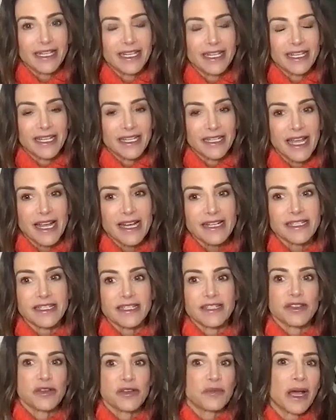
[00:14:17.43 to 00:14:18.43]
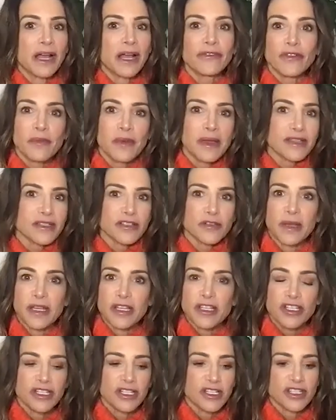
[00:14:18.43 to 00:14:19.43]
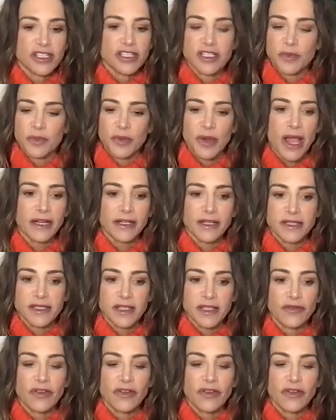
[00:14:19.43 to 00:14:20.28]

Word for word: connected so mindful masturbation is just the practice of